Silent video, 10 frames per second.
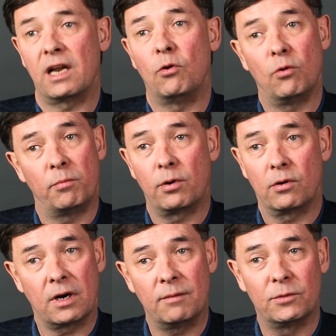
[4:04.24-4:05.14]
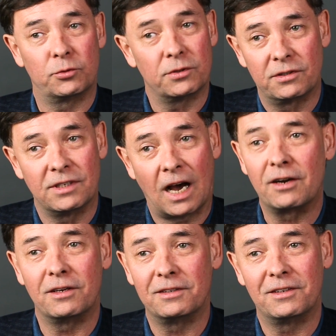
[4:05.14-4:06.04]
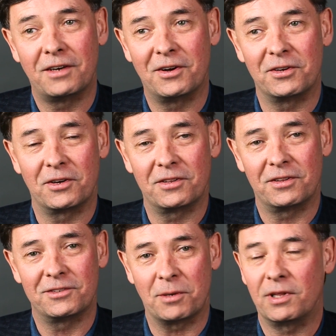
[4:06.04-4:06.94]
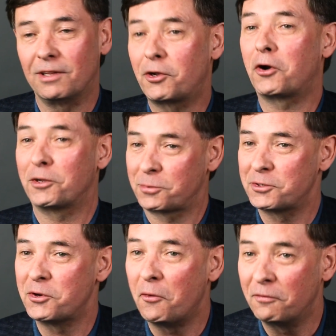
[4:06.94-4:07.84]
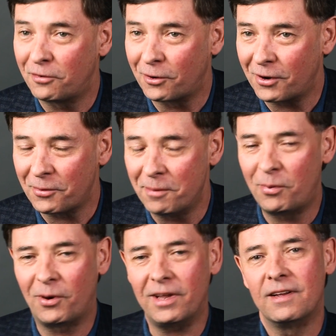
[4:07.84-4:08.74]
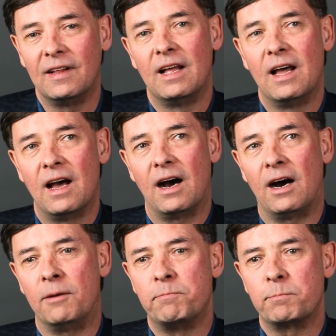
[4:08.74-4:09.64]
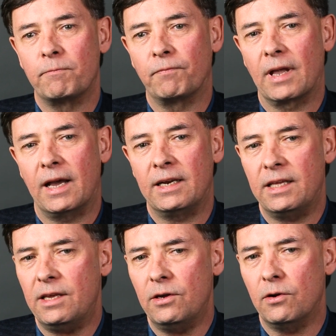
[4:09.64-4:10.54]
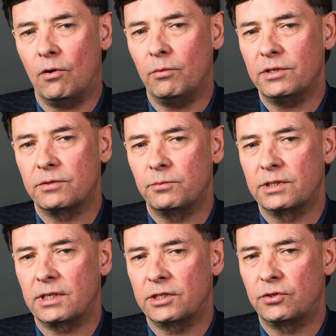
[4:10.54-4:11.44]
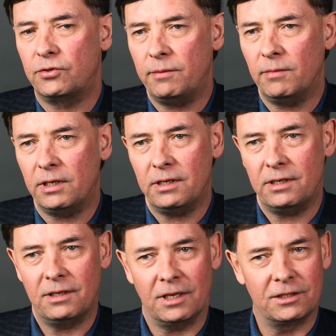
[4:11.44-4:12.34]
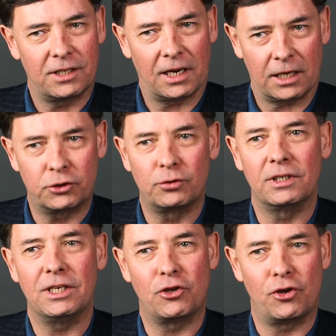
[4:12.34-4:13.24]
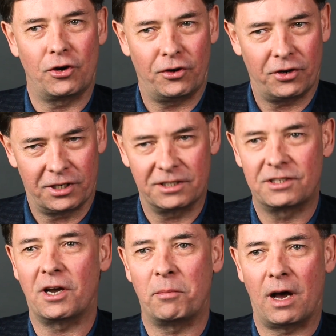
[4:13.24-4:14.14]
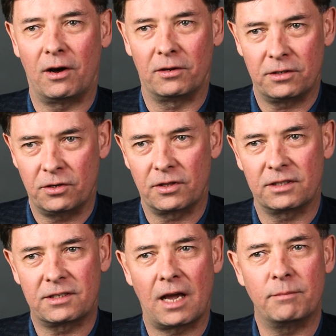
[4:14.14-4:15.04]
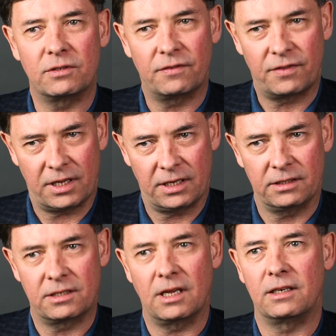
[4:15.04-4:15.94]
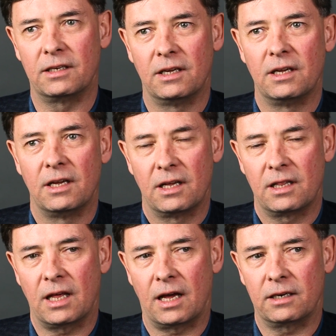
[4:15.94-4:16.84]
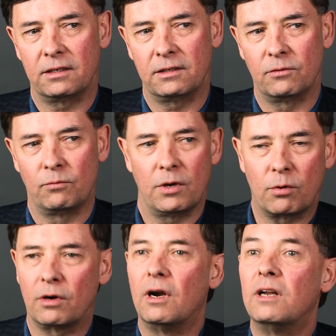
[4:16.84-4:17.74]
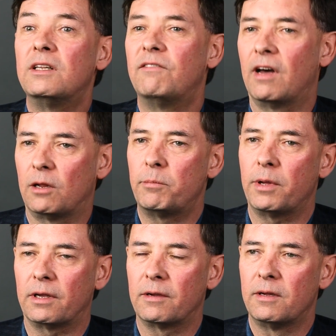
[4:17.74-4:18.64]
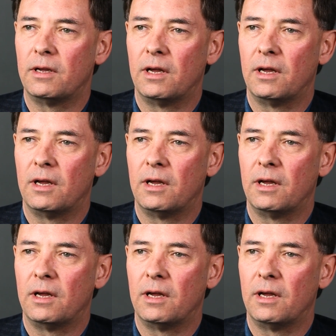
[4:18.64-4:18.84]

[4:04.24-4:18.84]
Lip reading: that whole program, which was not something Curtis was known for at one point. And he always was extremely intellectually curious about, the types of things that we were developing.